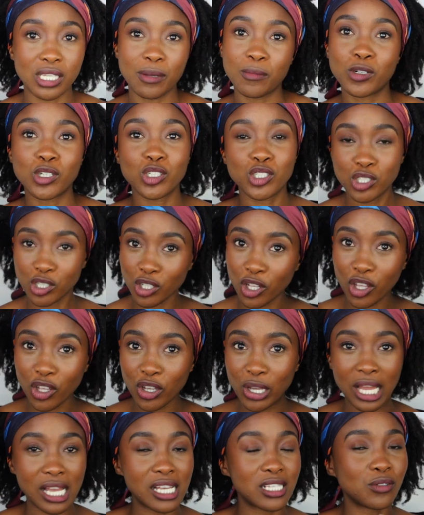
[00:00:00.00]
I'm going to show you
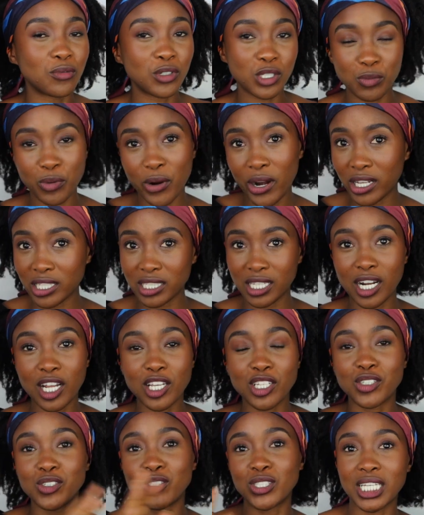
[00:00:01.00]
guys which products that I
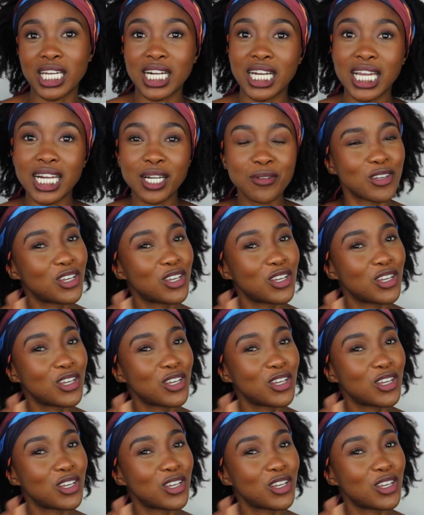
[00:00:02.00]
use, yada yada,